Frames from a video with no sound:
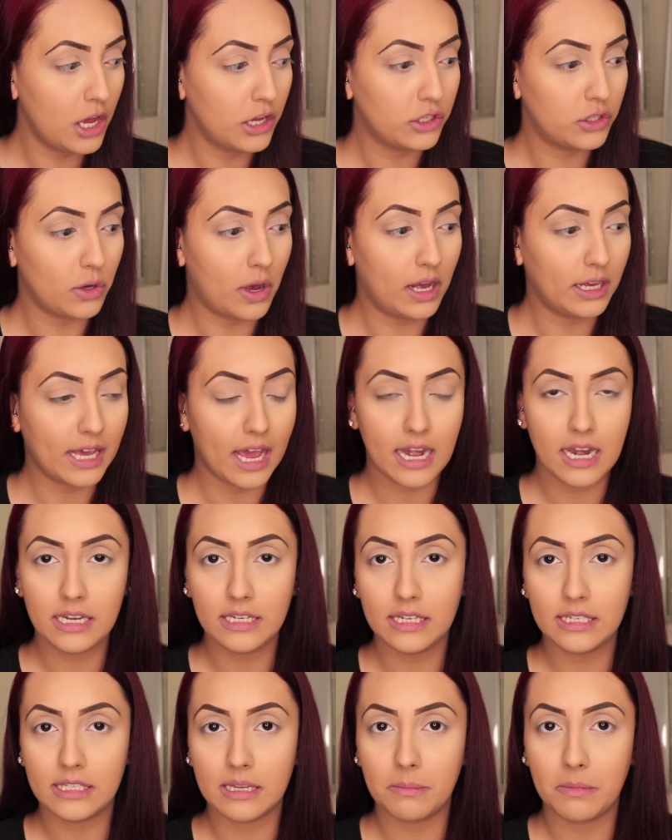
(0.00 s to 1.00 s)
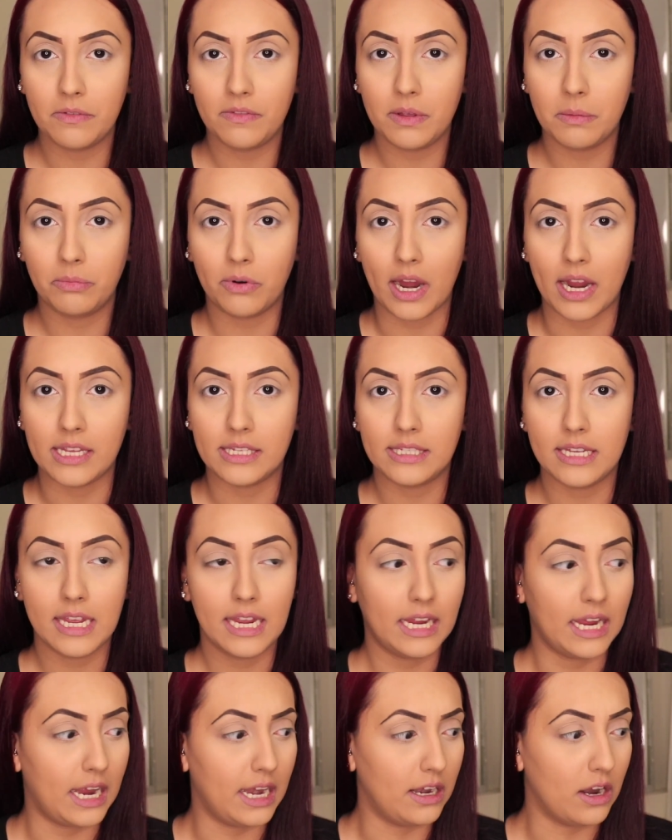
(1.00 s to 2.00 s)
So I'll get into some of the
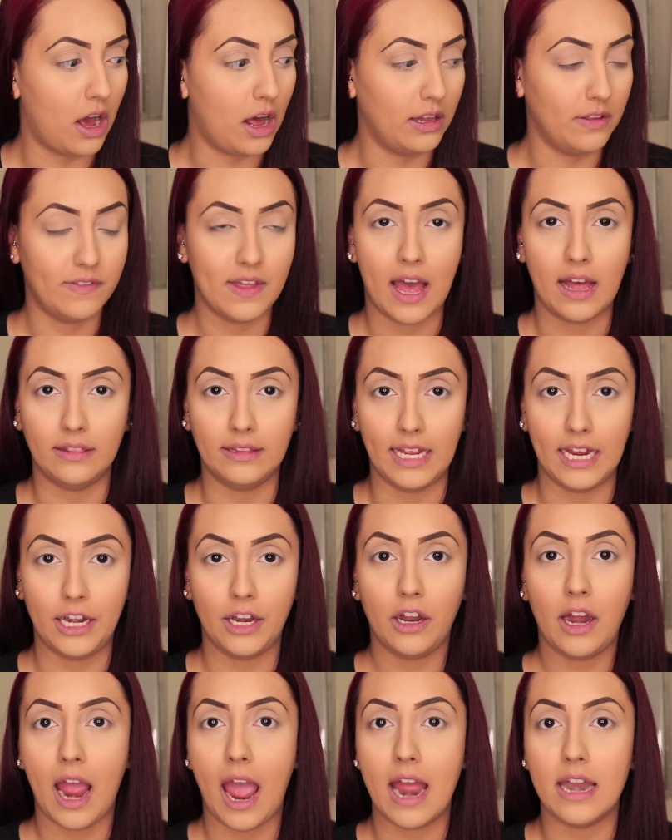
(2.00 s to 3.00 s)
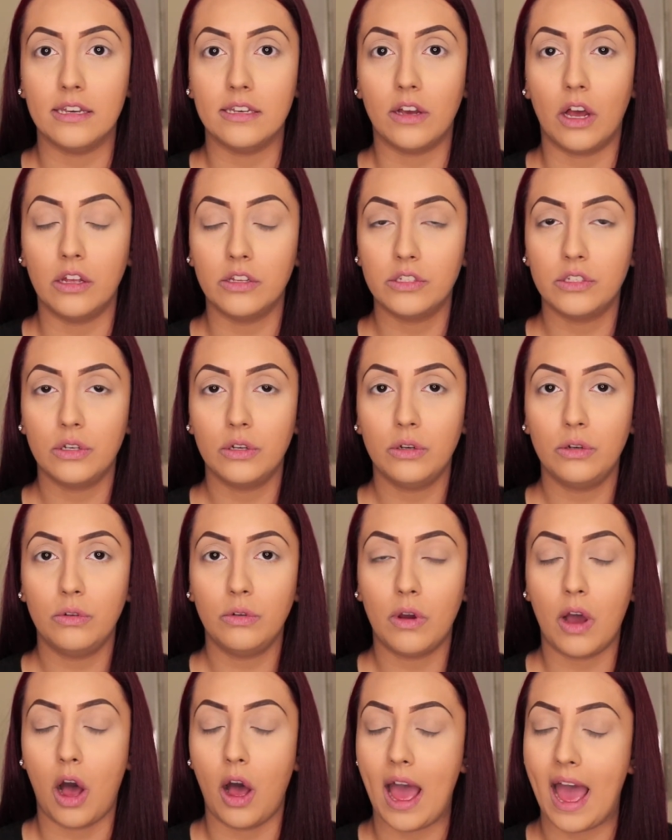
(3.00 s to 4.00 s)
pricing and all of that later. And
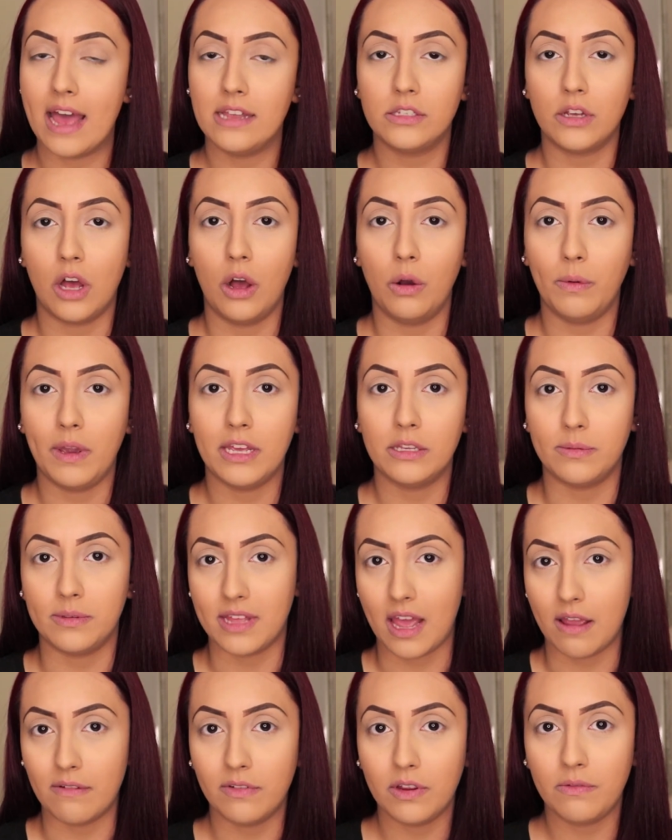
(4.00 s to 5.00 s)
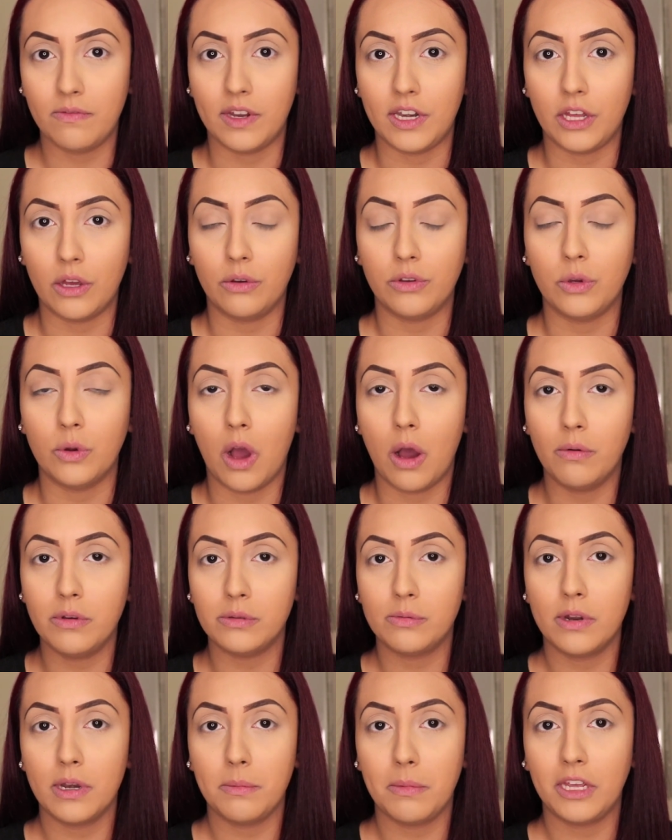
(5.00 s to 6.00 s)
also, as always with every video, you always
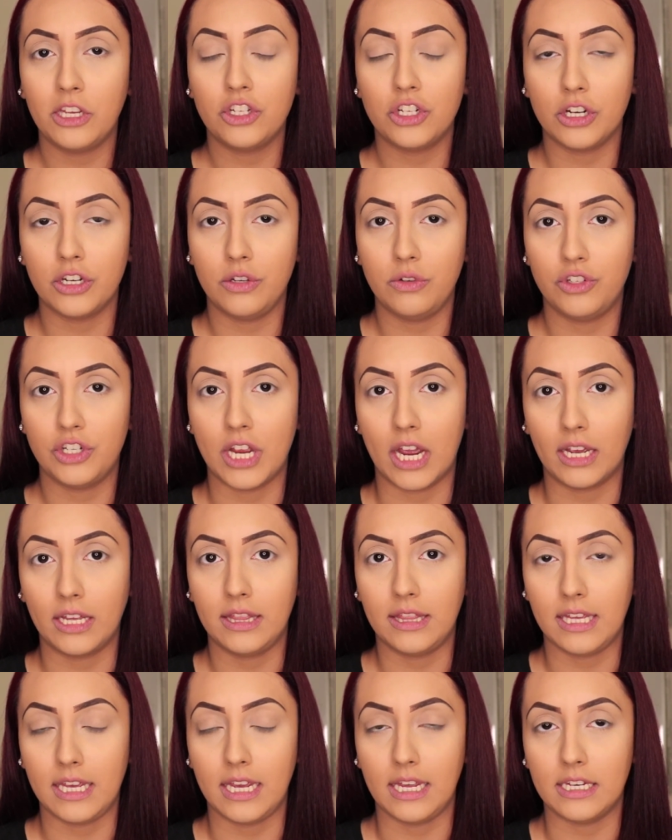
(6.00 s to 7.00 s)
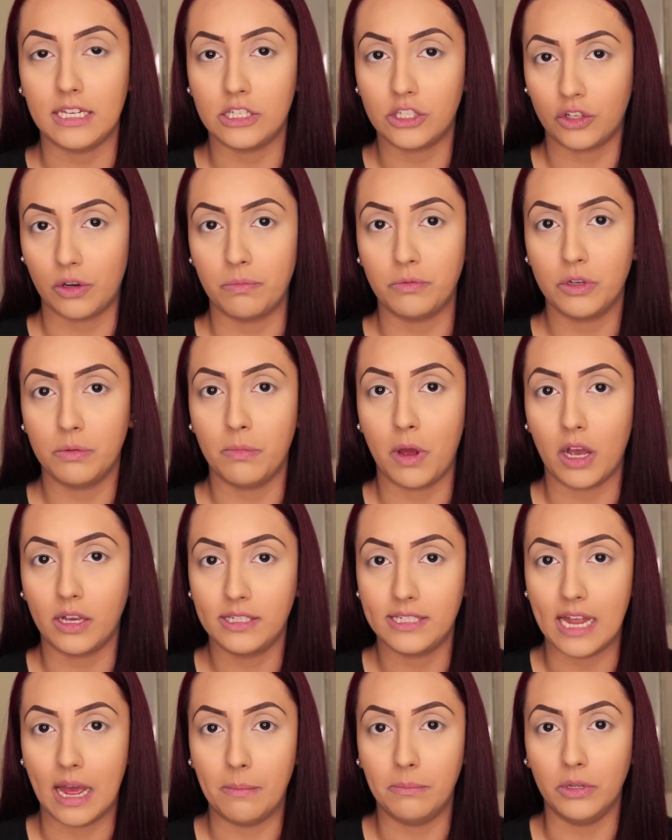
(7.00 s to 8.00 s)
want to make sure to check the description
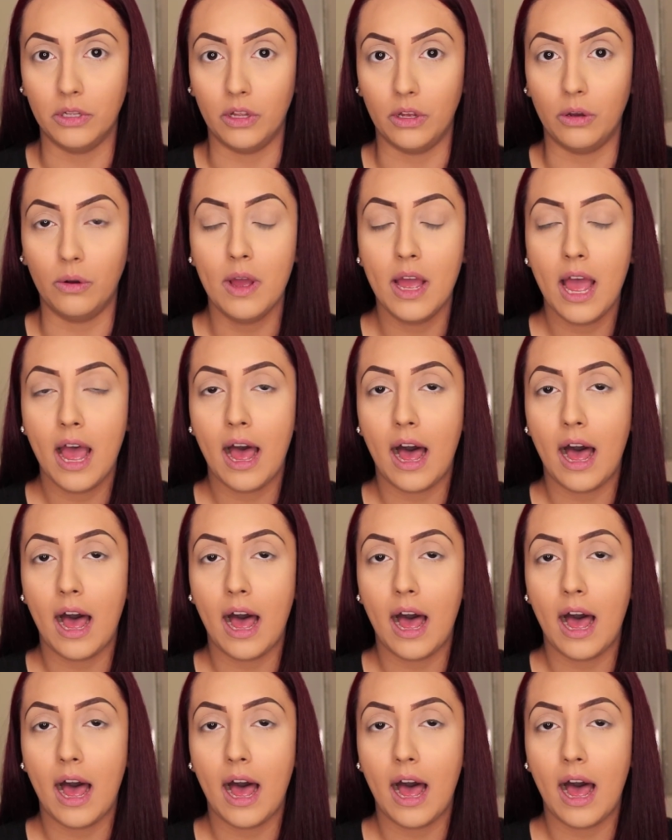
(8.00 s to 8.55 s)
box down below.